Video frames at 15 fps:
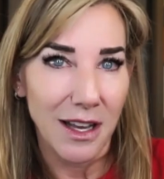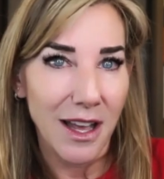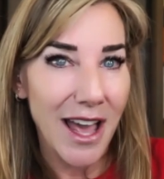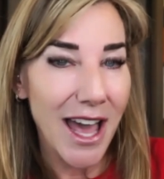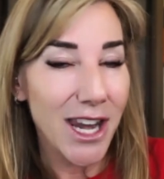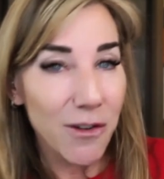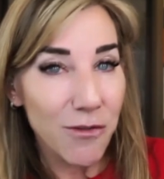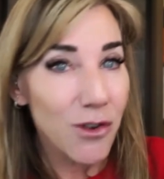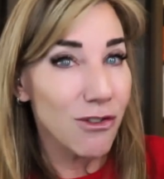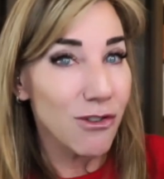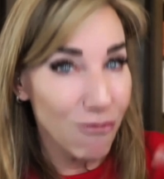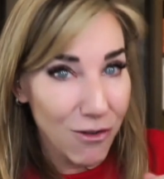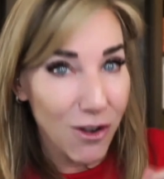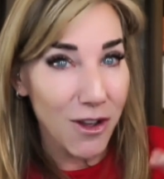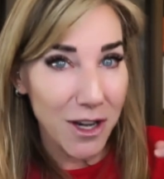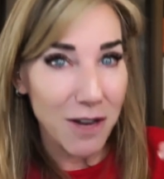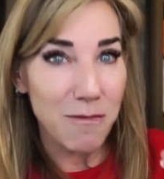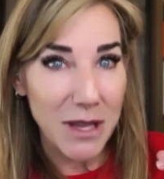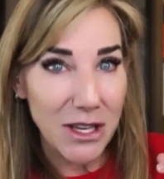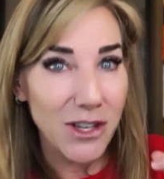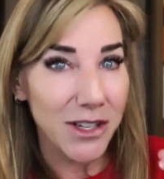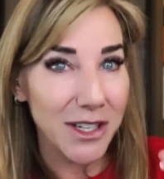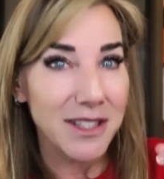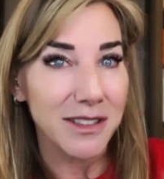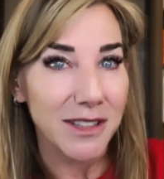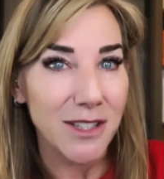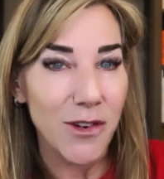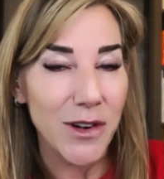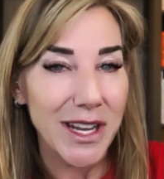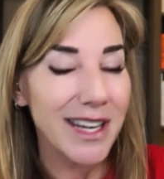And if you're going to be good at
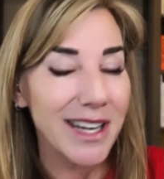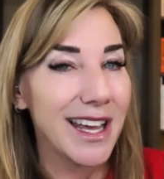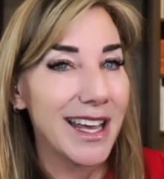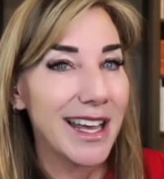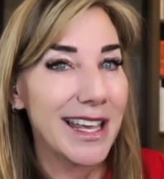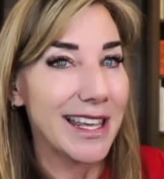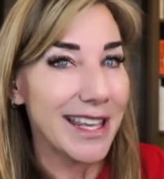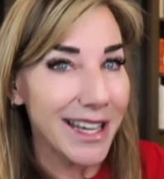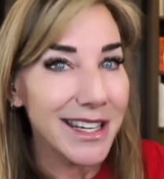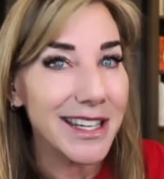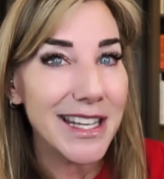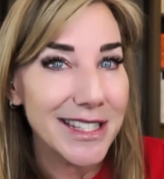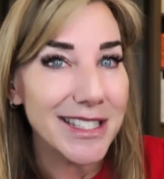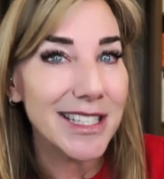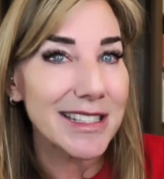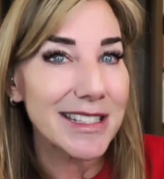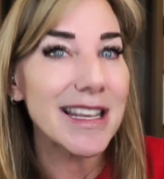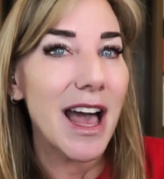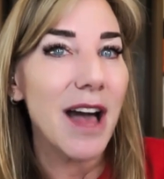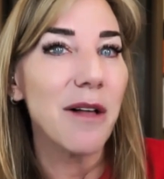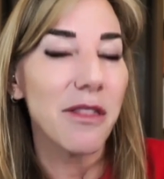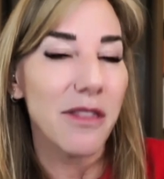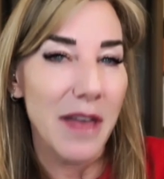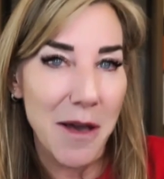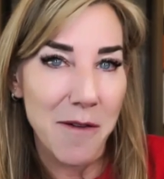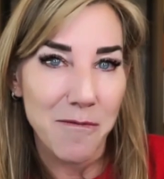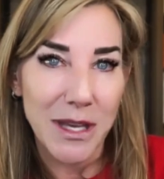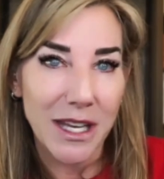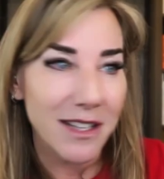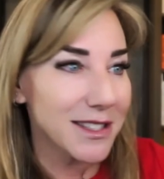delivering it, you need to tell
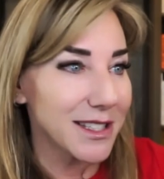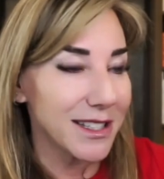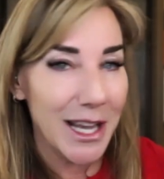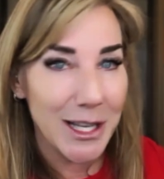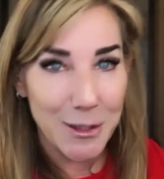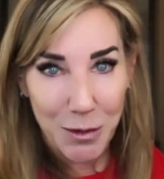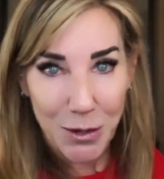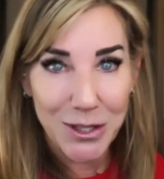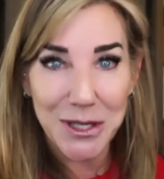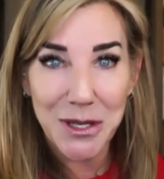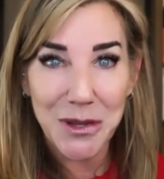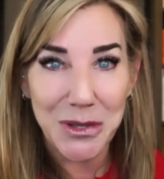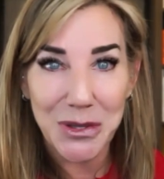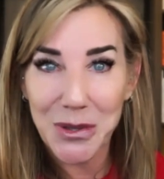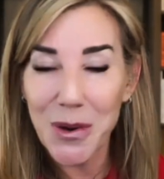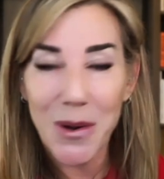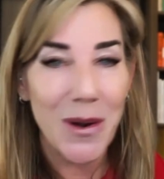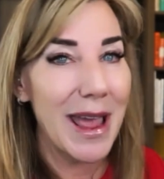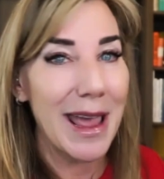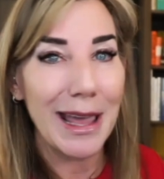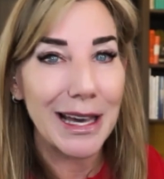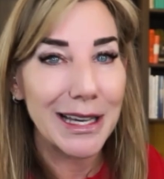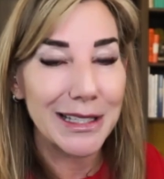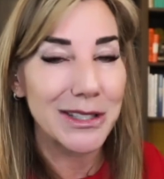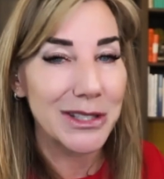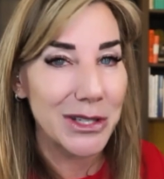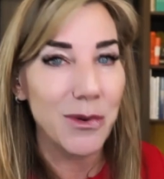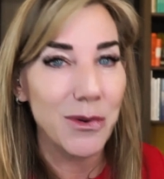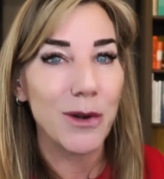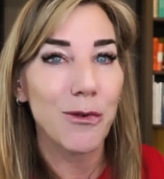them because the next person in the door ain't going to
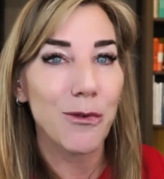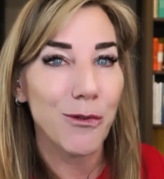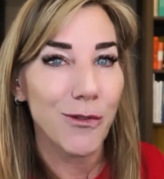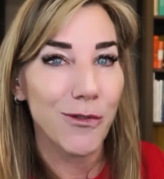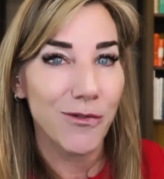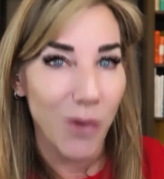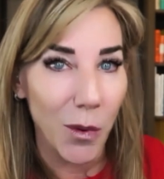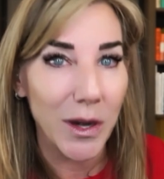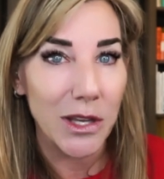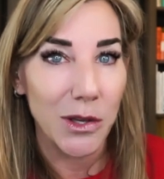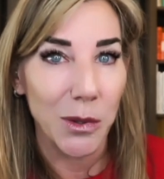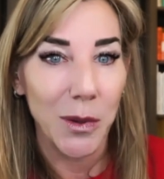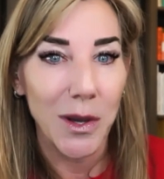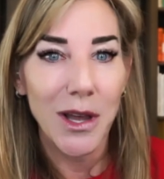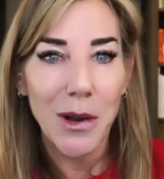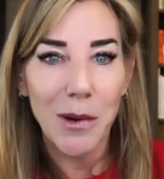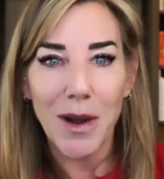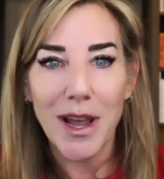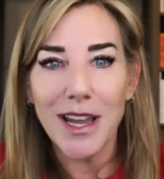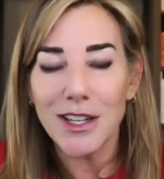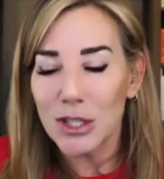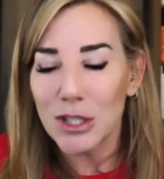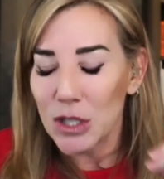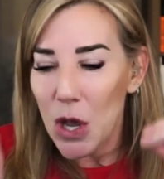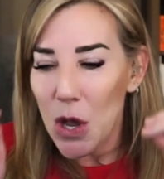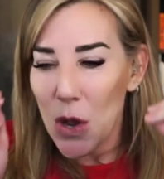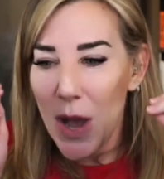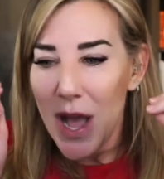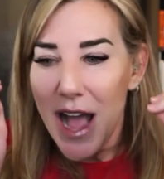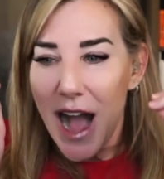do it for you, right?
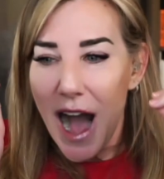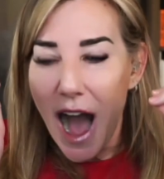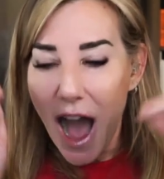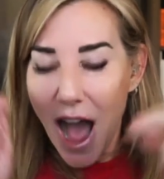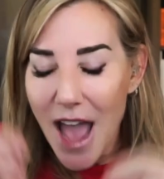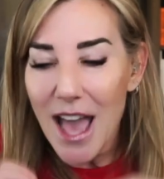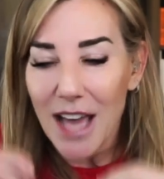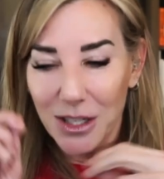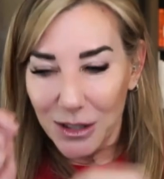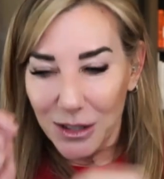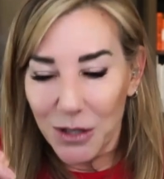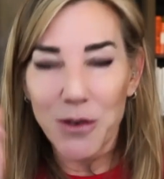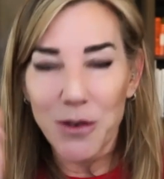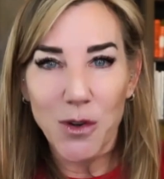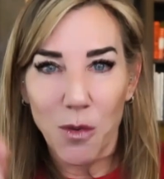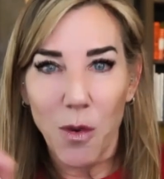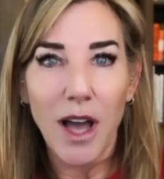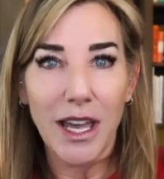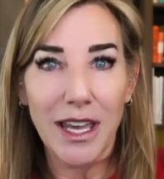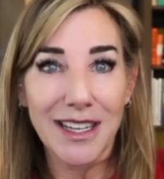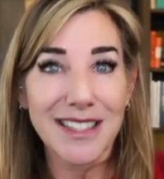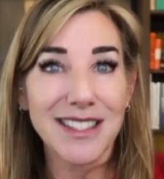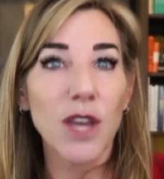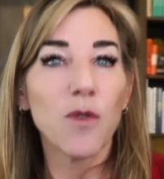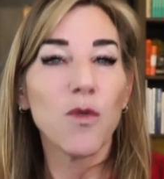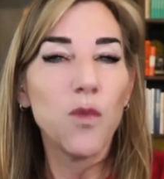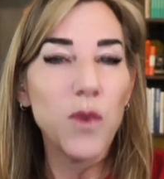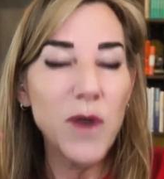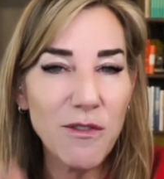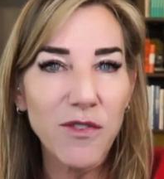So I had to learn to walk in and say,
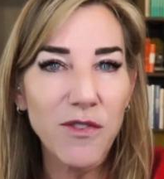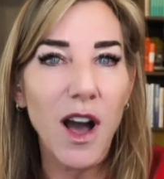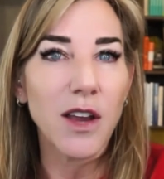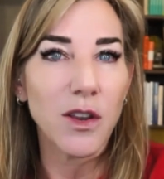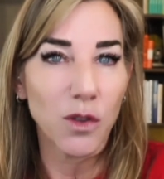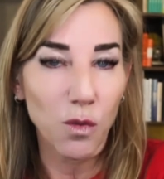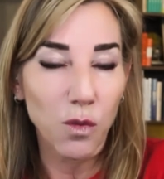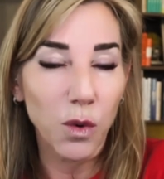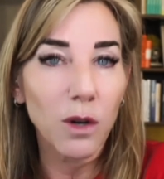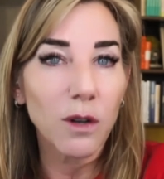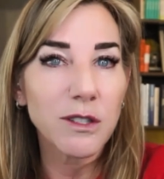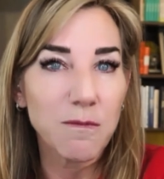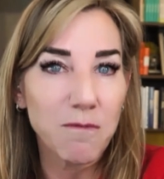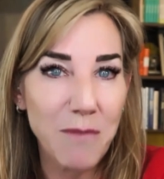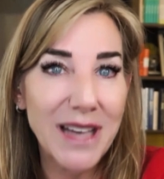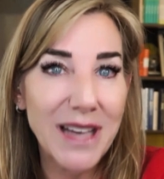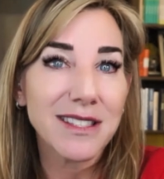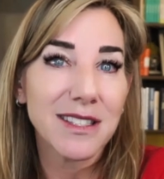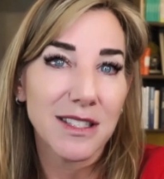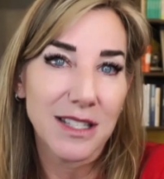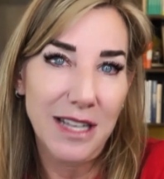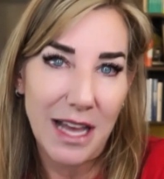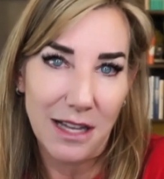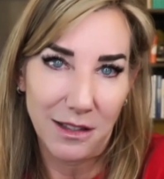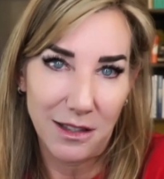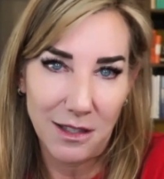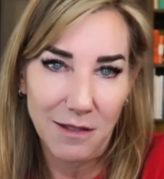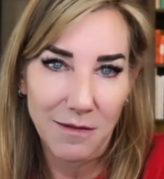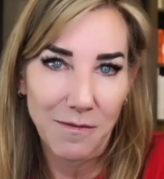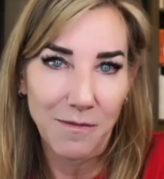we find the world's best
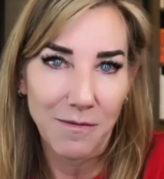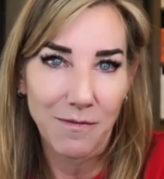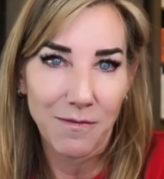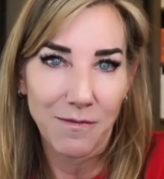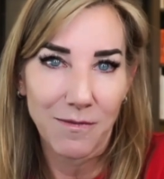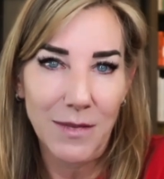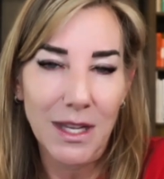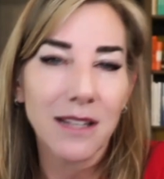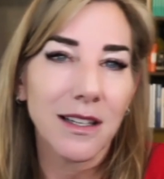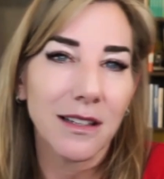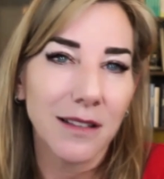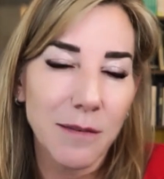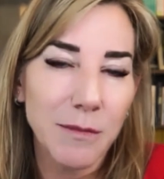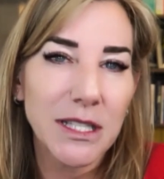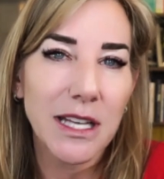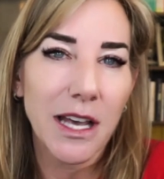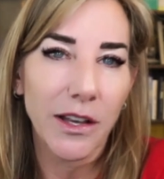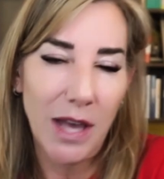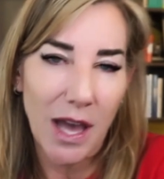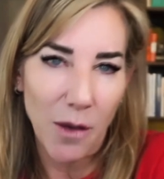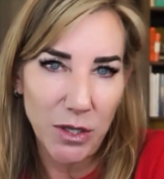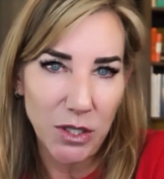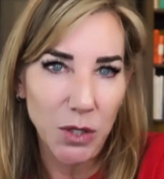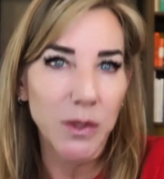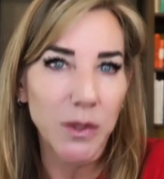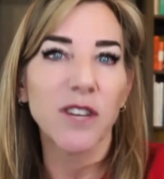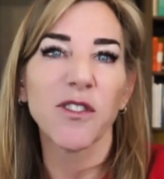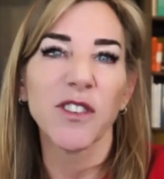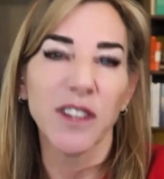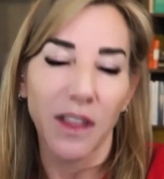talent. Now, let me tell you how we do it
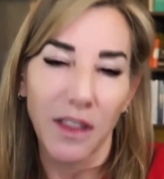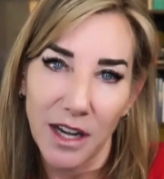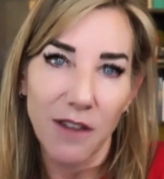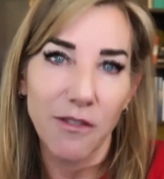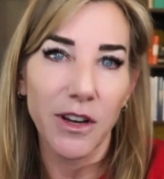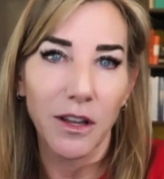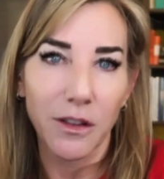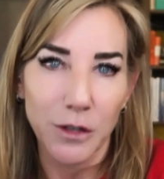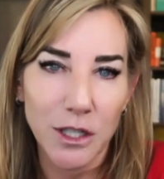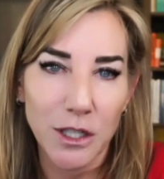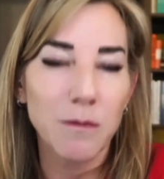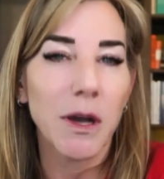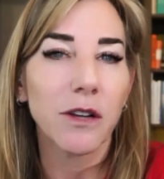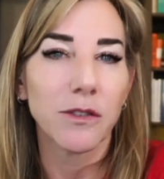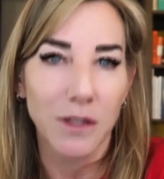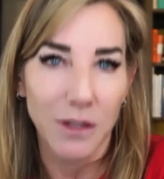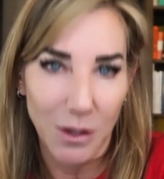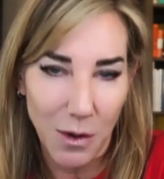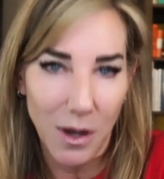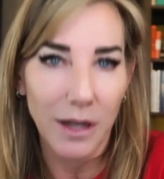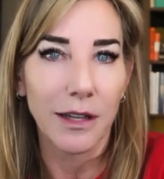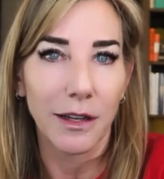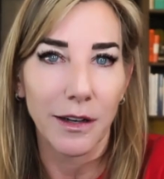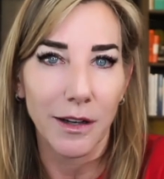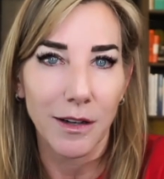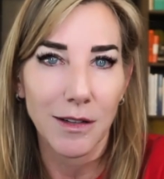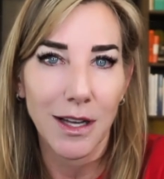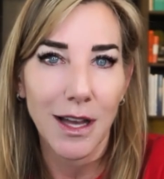differently than every other schmuck who's going to walk in here.